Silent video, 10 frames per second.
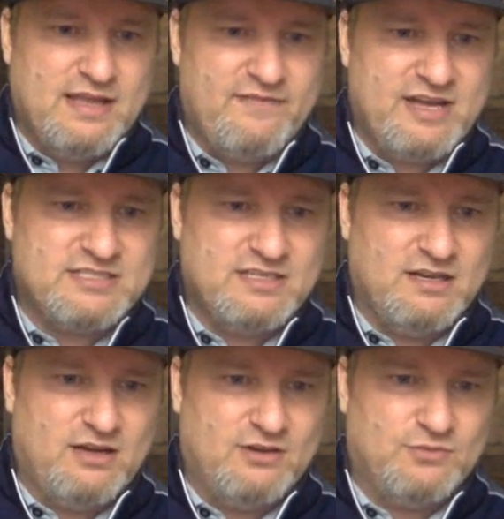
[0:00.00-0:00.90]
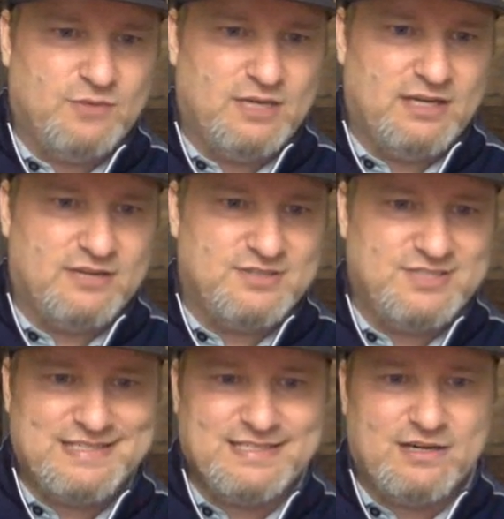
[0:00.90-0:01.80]
They've actually lost,
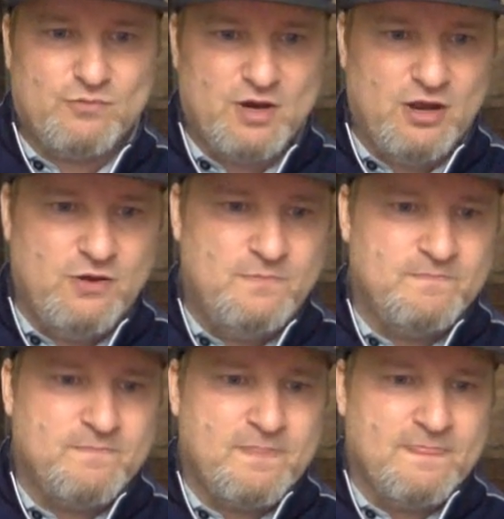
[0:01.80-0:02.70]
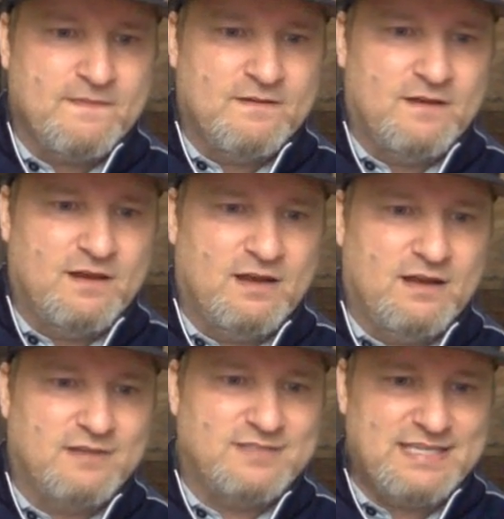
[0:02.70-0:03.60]
6 in a row,
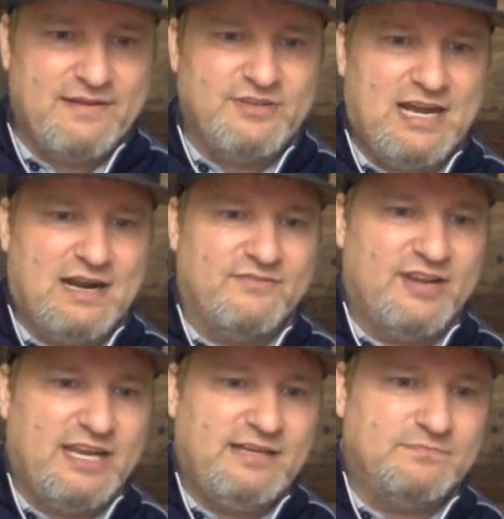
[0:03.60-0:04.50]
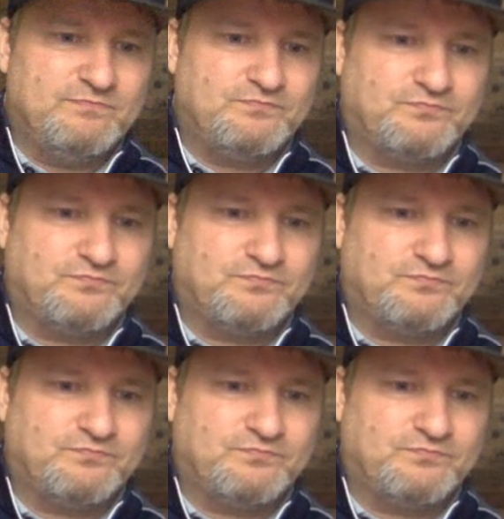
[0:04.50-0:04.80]
7 out of 8.